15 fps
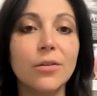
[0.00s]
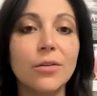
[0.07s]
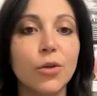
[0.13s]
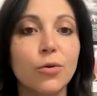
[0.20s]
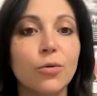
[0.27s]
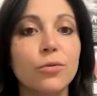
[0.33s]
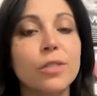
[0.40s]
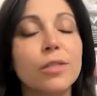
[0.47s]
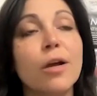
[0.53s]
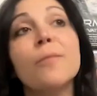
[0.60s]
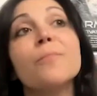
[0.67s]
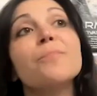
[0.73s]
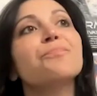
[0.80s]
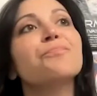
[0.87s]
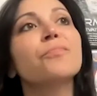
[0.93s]
those
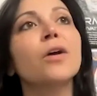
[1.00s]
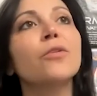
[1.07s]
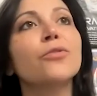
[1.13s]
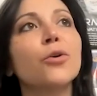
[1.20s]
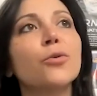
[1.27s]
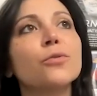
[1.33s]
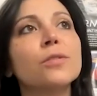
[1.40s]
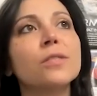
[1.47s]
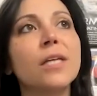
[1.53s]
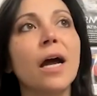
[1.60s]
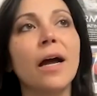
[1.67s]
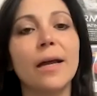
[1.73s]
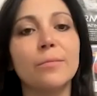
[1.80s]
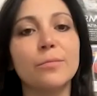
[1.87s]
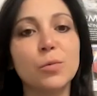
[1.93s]

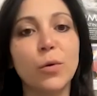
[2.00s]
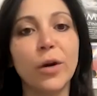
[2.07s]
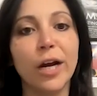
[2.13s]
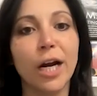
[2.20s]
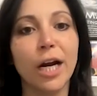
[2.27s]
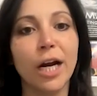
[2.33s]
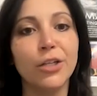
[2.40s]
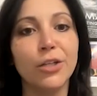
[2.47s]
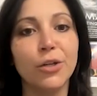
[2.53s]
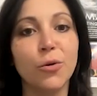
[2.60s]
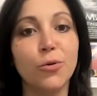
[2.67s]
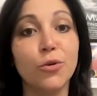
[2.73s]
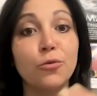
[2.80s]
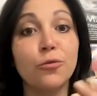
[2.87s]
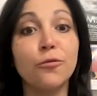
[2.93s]
times where
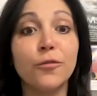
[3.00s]
you